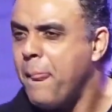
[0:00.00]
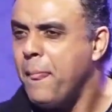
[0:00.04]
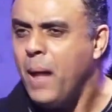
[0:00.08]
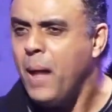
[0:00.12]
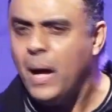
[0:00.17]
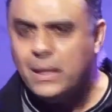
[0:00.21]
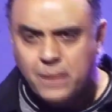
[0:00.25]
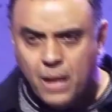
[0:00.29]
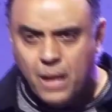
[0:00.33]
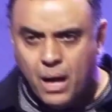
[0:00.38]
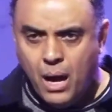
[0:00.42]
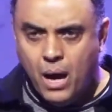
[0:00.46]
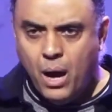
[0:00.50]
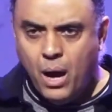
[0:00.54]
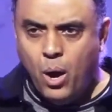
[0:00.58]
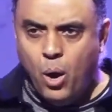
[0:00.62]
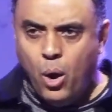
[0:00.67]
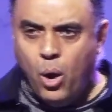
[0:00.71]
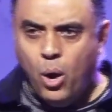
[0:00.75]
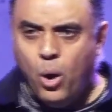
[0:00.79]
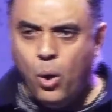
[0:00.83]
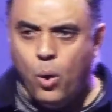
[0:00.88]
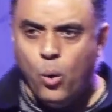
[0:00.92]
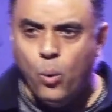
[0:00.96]
I said,
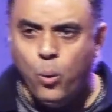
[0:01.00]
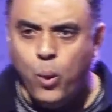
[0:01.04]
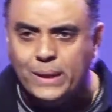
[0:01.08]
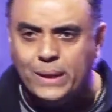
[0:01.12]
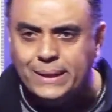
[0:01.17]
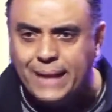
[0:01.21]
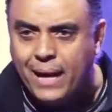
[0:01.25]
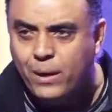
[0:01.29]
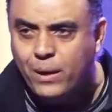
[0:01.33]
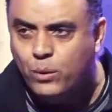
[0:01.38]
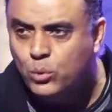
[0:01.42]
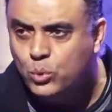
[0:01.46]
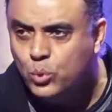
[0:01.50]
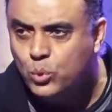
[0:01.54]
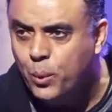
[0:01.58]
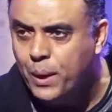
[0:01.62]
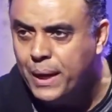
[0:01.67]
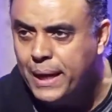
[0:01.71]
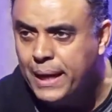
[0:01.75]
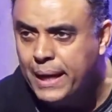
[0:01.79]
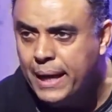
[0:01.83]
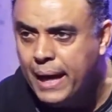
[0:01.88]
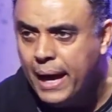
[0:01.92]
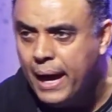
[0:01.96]
what are you doing
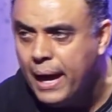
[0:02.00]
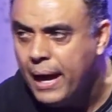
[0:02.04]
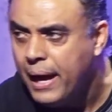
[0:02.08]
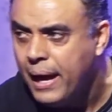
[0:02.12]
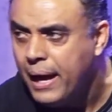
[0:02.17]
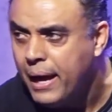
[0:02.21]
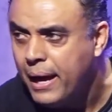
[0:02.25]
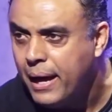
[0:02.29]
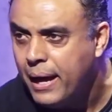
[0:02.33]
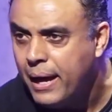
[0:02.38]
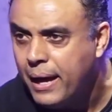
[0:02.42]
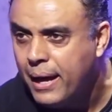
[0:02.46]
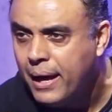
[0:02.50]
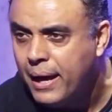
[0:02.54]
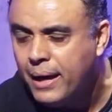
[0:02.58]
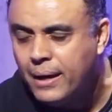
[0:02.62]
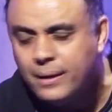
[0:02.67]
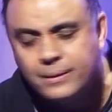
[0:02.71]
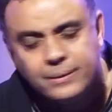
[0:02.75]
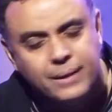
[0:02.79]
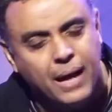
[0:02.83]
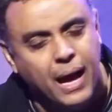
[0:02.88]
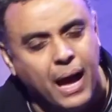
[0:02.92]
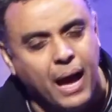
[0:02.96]
here? He
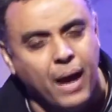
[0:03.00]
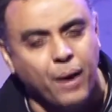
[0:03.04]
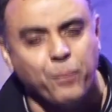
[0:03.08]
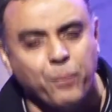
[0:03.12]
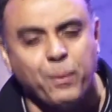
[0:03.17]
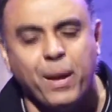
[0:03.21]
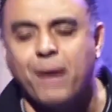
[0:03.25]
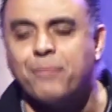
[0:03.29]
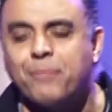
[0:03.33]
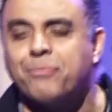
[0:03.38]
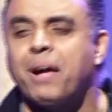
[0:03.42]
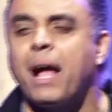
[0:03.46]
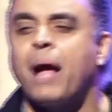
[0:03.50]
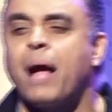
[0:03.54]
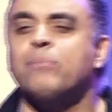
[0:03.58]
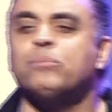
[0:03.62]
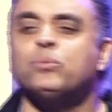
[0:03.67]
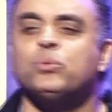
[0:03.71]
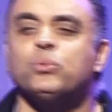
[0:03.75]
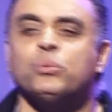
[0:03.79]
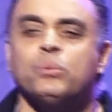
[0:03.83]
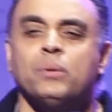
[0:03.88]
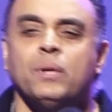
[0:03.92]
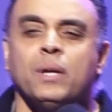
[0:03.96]
said, we have come
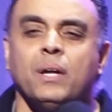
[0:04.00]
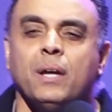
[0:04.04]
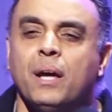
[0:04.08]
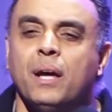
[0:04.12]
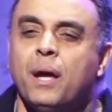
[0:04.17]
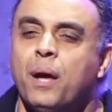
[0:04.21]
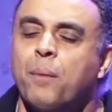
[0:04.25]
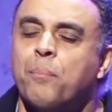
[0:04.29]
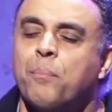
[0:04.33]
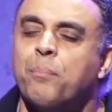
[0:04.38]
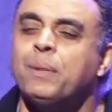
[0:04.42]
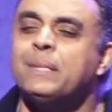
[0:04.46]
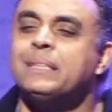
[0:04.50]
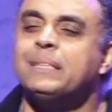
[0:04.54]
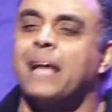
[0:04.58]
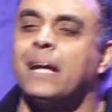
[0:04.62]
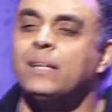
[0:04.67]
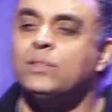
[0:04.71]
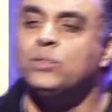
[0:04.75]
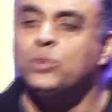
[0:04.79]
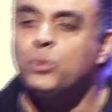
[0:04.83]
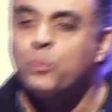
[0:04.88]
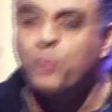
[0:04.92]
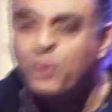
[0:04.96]
to
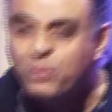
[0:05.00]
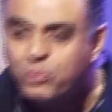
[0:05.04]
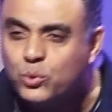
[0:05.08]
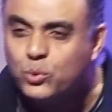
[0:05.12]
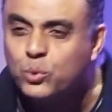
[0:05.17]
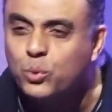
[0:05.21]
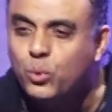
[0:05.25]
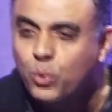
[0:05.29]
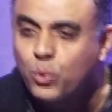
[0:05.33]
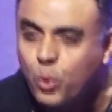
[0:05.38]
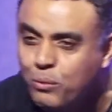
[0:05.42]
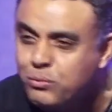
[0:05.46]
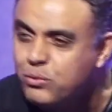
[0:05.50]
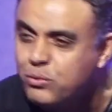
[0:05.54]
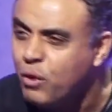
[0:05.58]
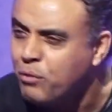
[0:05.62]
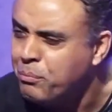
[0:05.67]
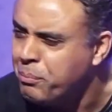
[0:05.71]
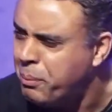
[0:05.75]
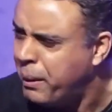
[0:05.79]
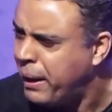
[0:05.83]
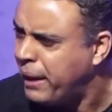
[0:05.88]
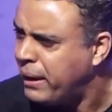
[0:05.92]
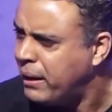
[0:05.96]
present you with two loaves of
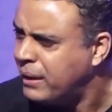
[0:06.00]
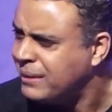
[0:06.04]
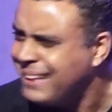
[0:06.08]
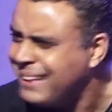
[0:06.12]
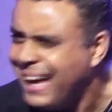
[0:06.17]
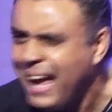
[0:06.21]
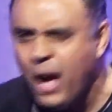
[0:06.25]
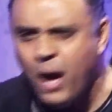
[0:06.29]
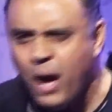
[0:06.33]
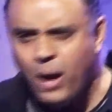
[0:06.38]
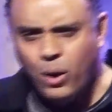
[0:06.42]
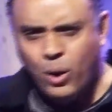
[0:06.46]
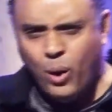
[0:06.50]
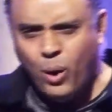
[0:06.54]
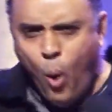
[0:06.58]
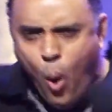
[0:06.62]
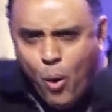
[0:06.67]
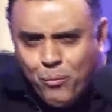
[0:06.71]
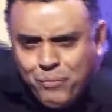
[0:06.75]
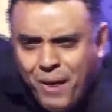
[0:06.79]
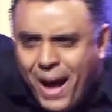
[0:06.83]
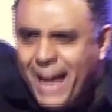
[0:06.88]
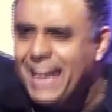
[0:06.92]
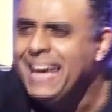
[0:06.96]
bread. Wow.
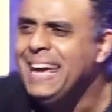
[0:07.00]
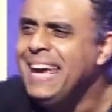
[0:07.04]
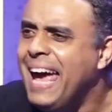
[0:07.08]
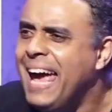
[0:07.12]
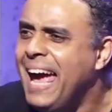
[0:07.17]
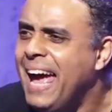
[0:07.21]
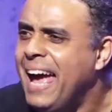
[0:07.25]
Over here?